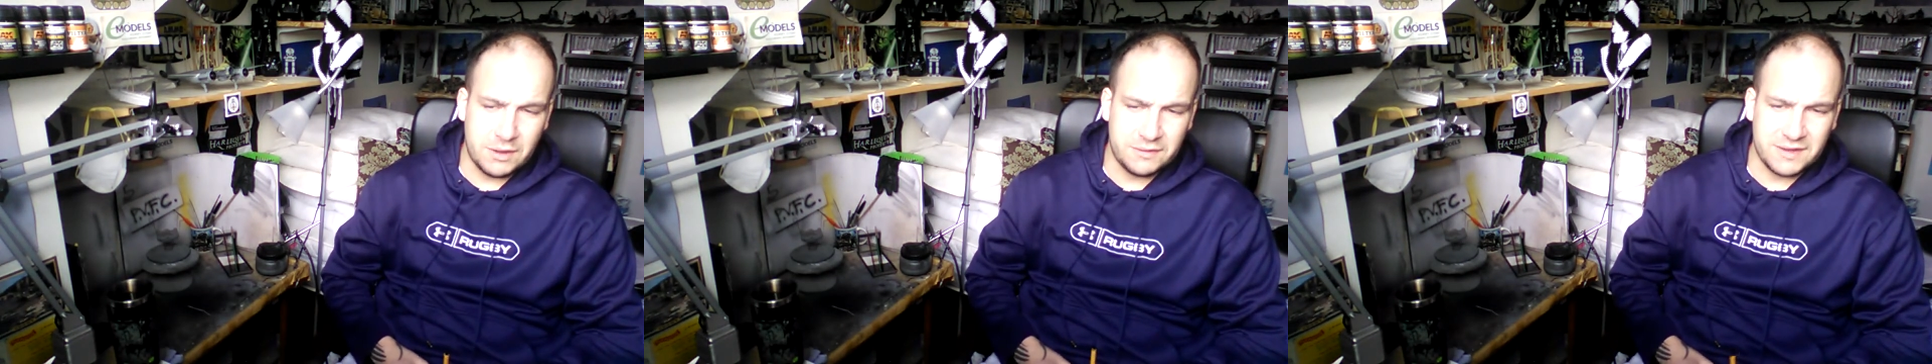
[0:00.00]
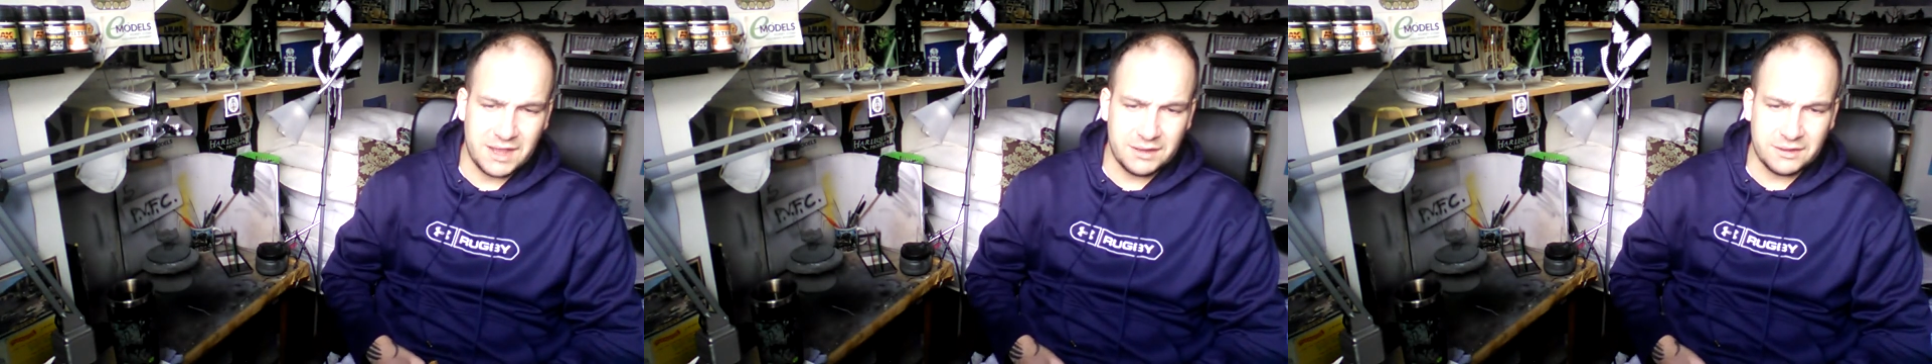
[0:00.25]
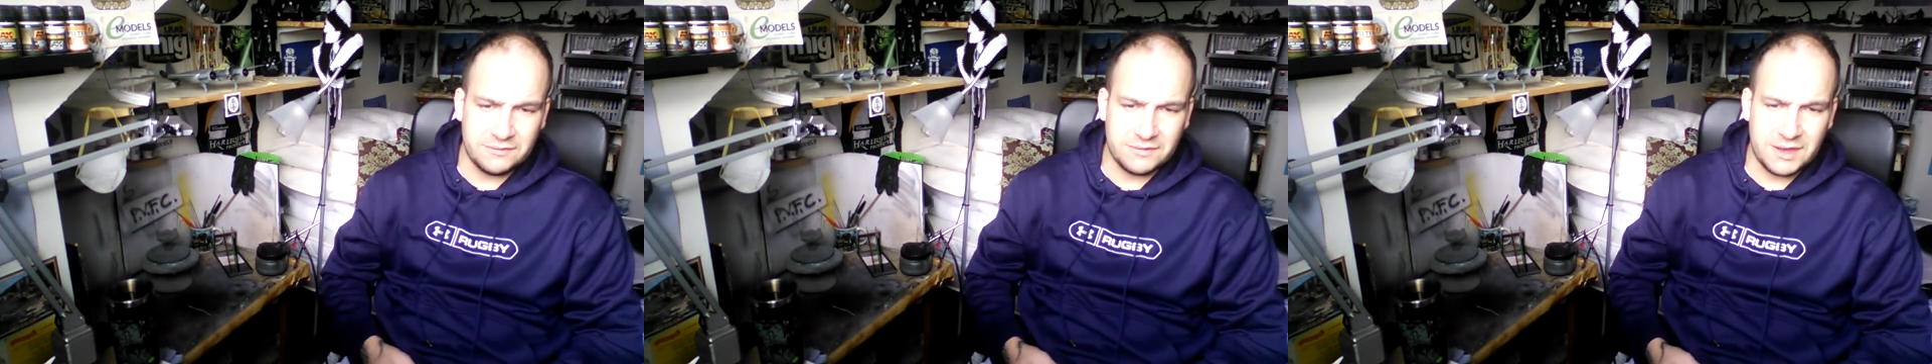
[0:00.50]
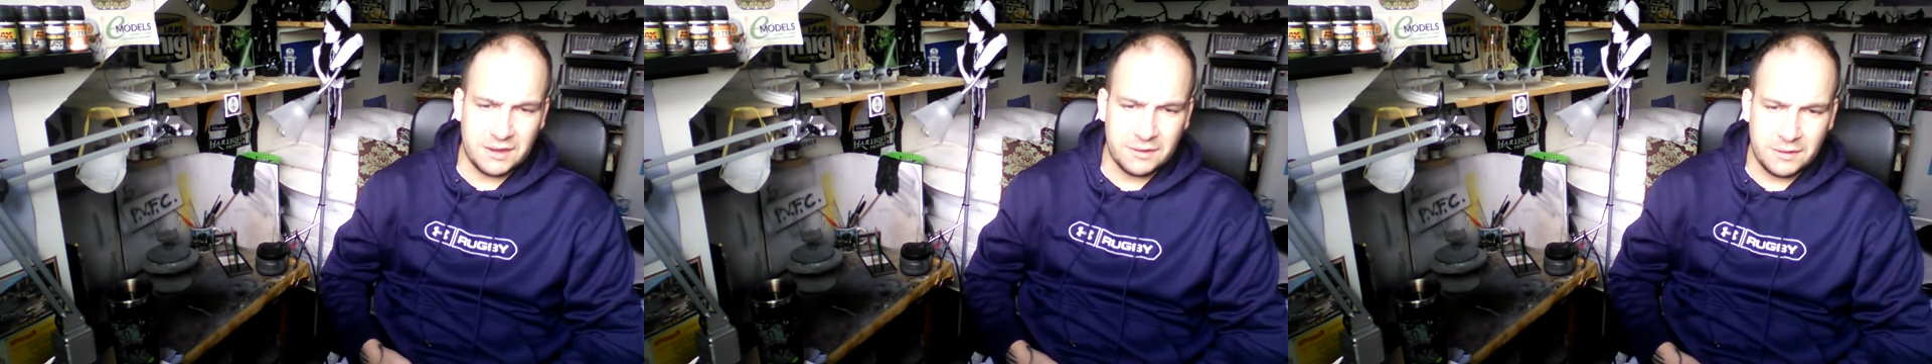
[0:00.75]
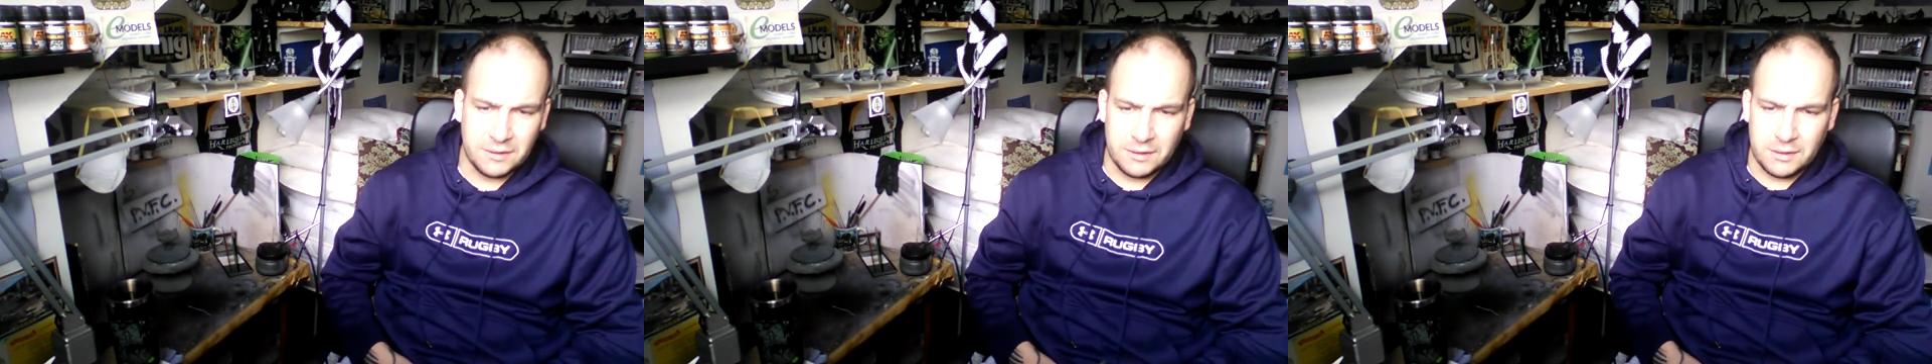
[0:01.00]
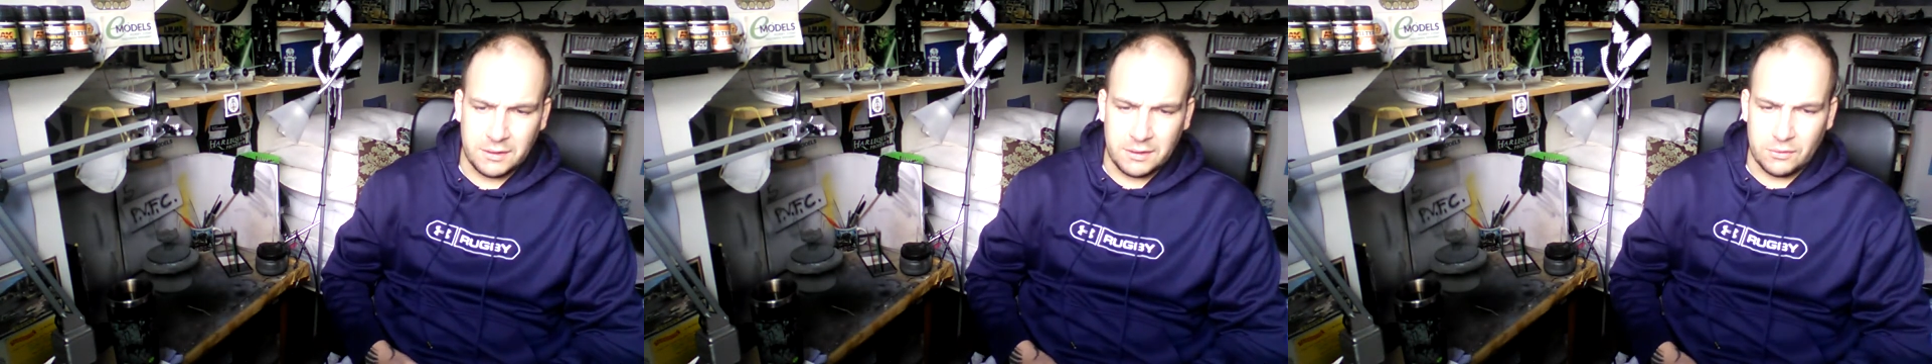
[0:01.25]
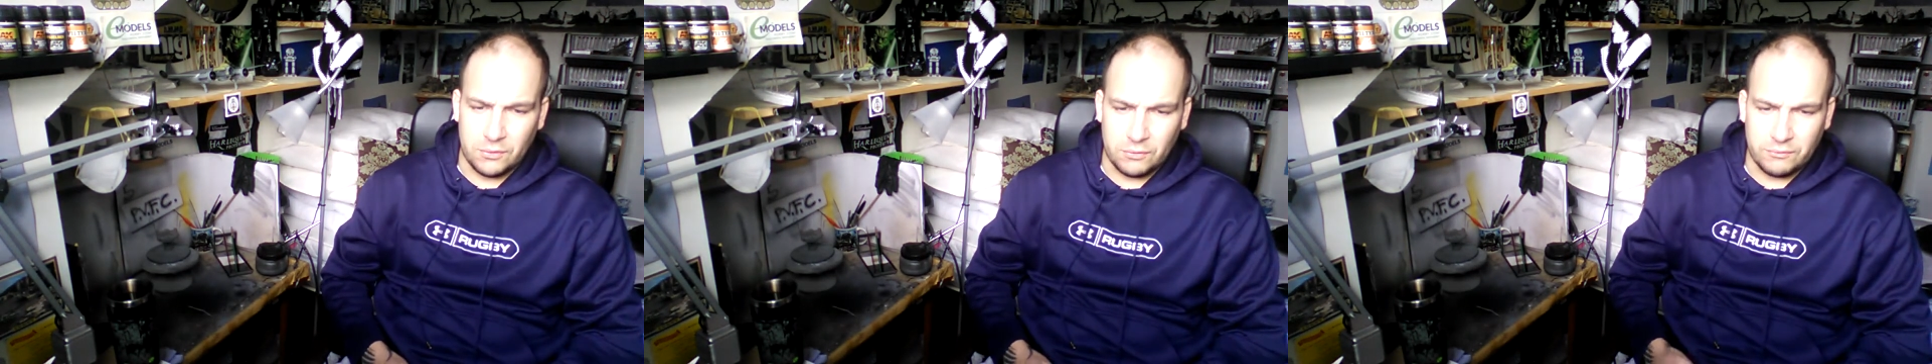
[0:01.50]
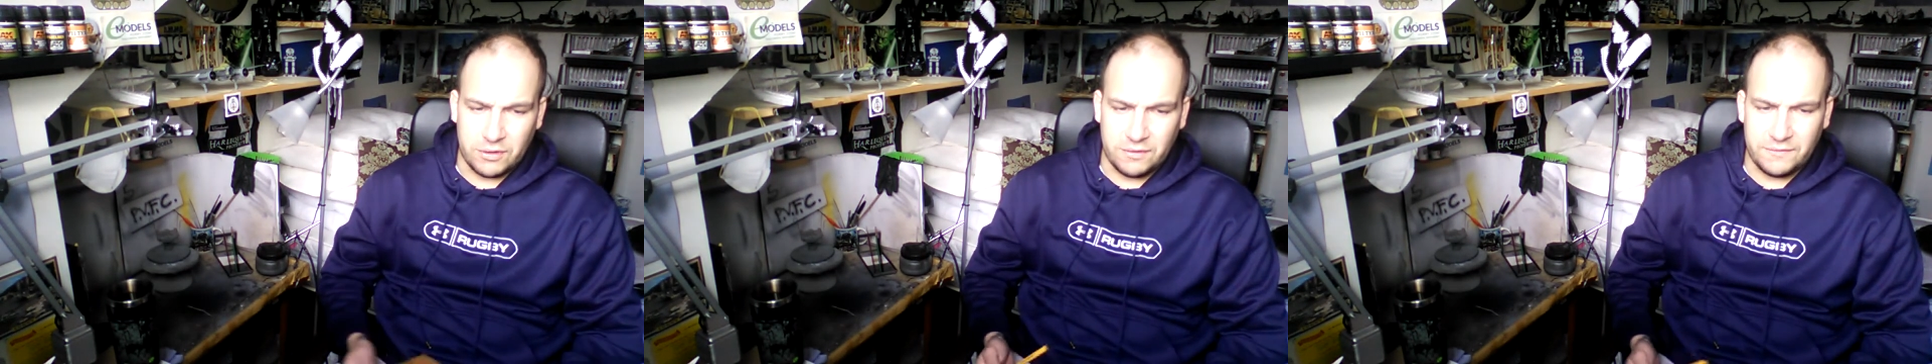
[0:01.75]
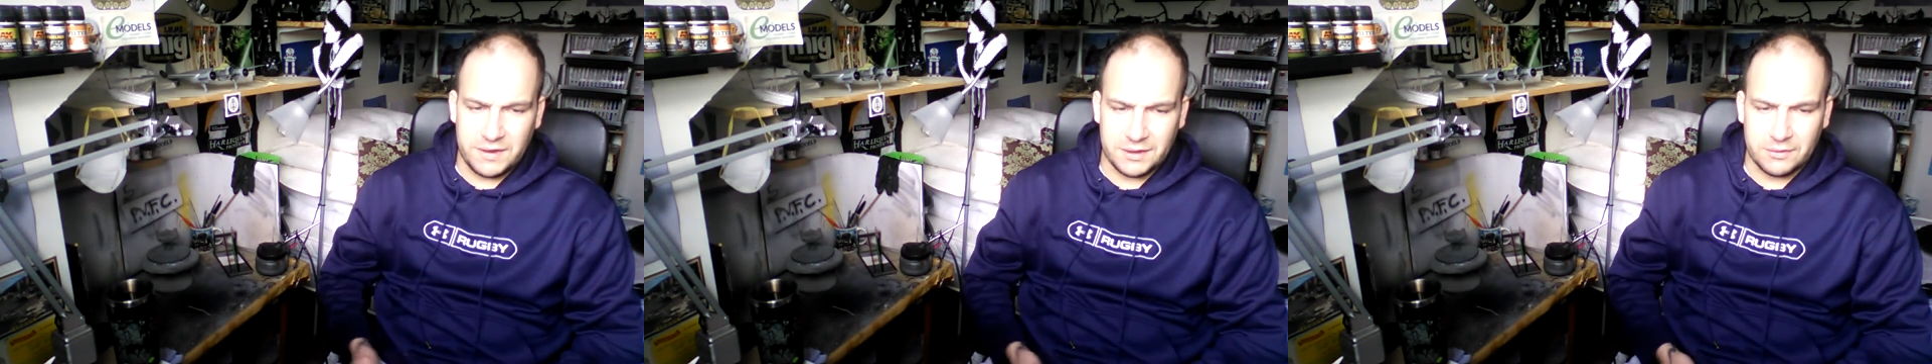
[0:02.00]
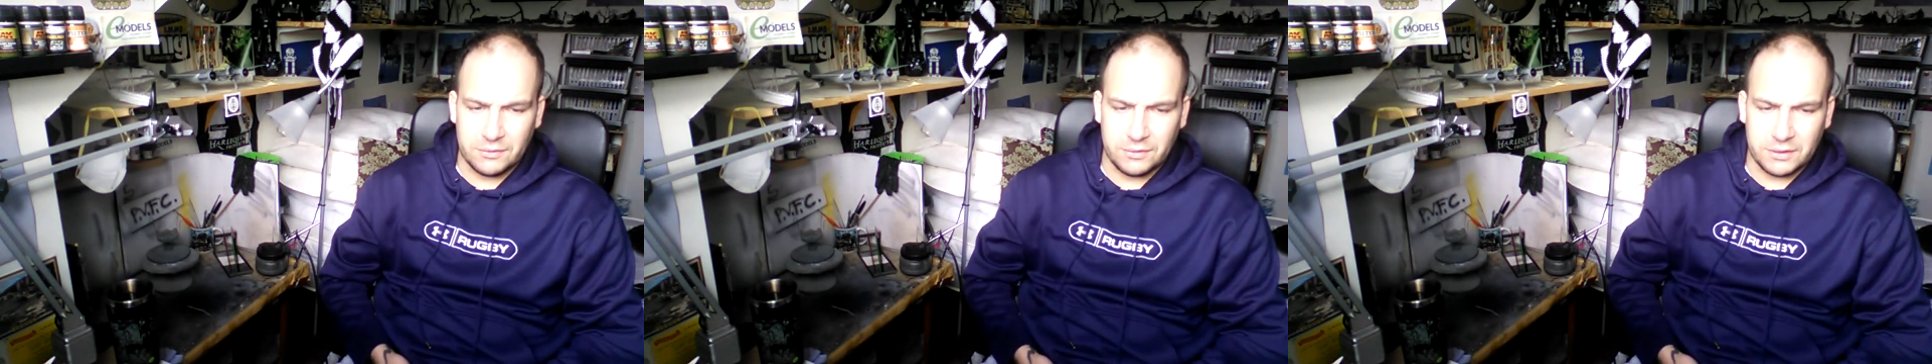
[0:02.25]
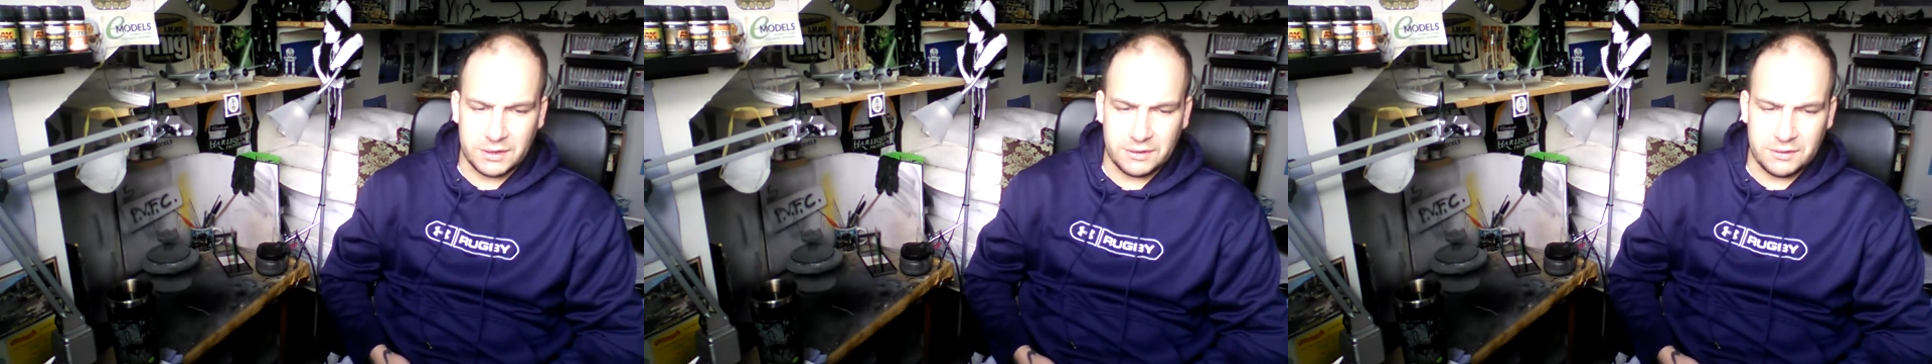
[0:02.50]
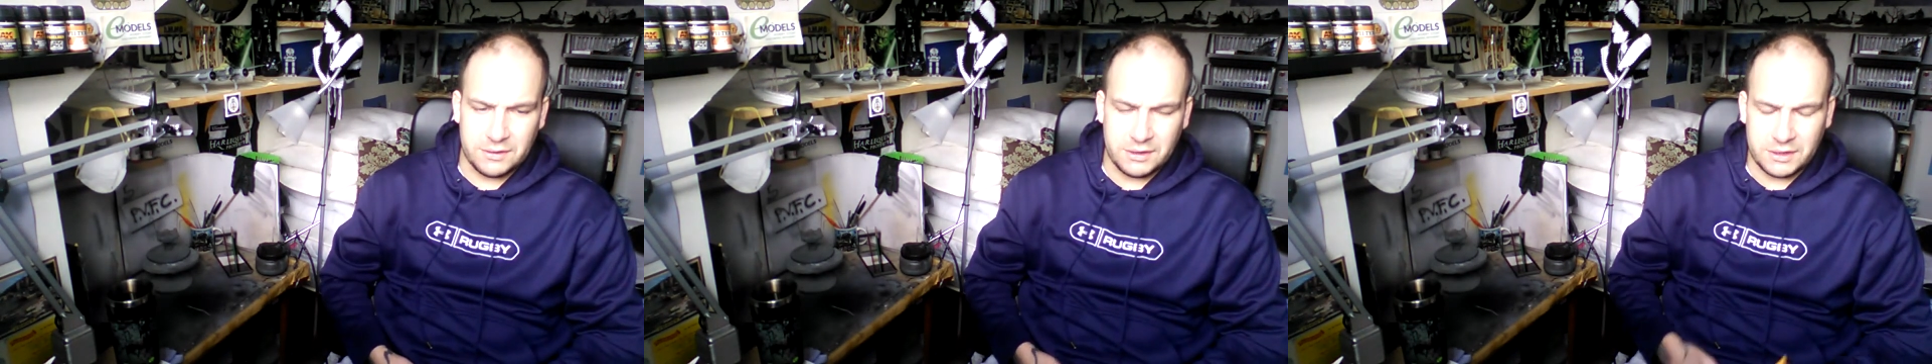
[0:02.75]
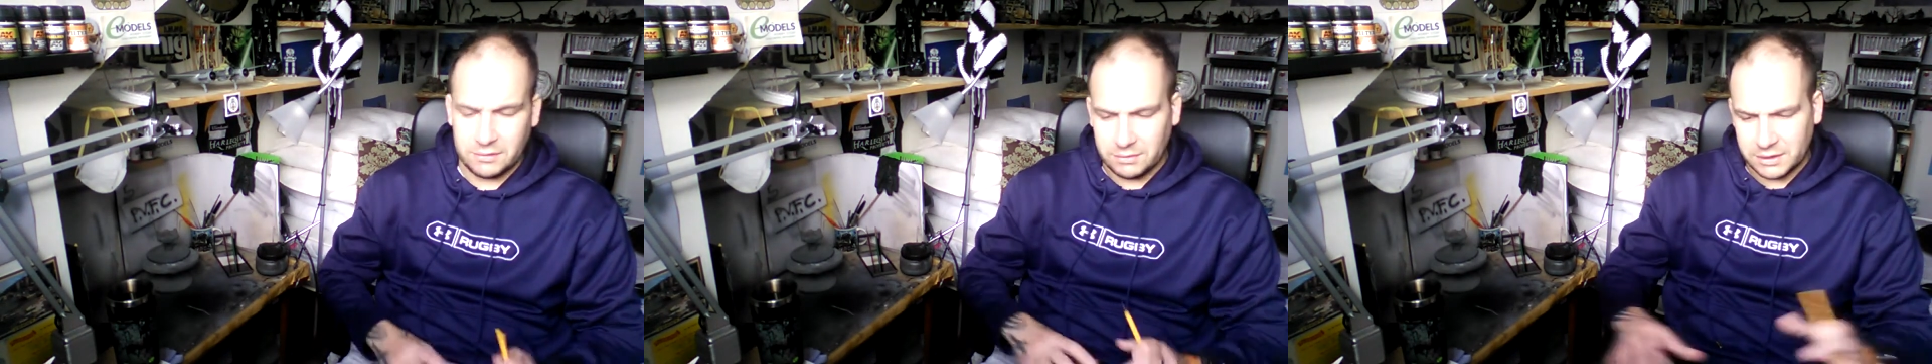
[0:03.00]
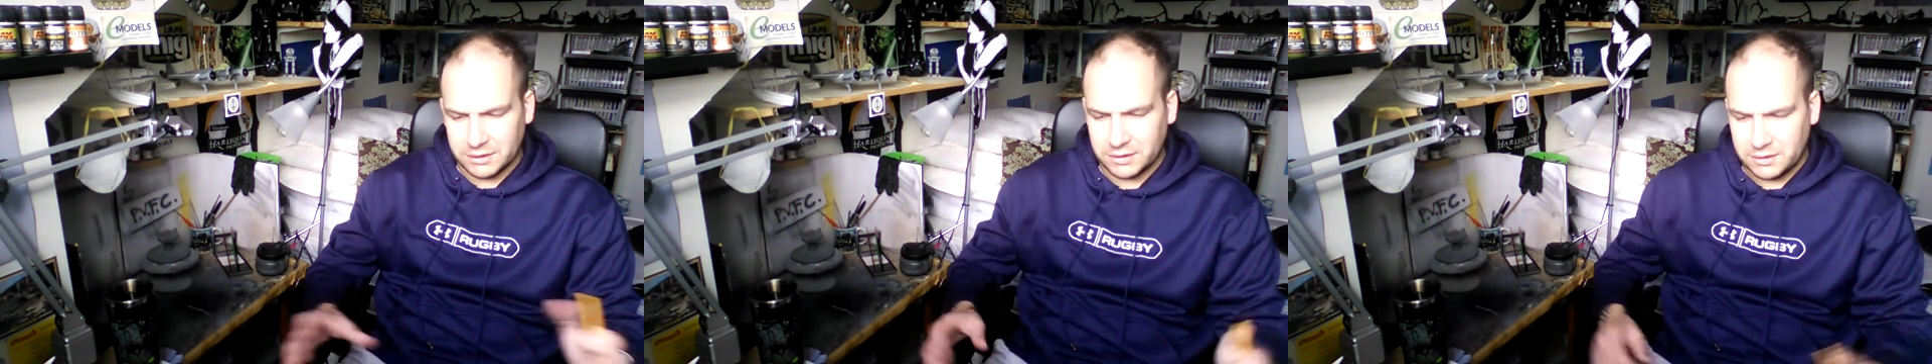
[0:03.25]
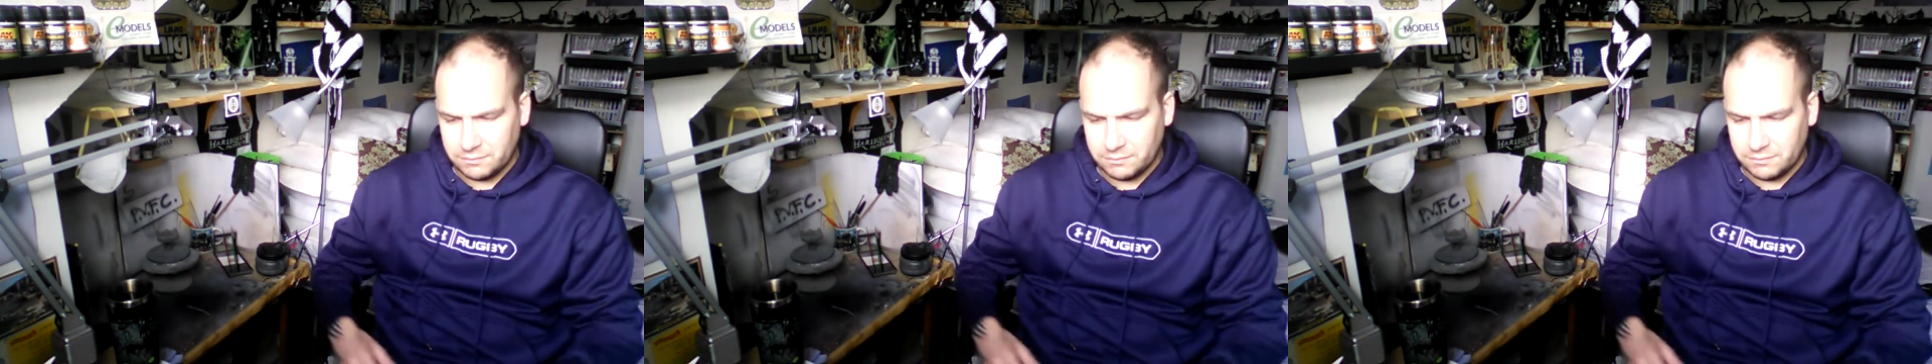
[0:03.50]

tank instead, or a vehicle, and, you know, like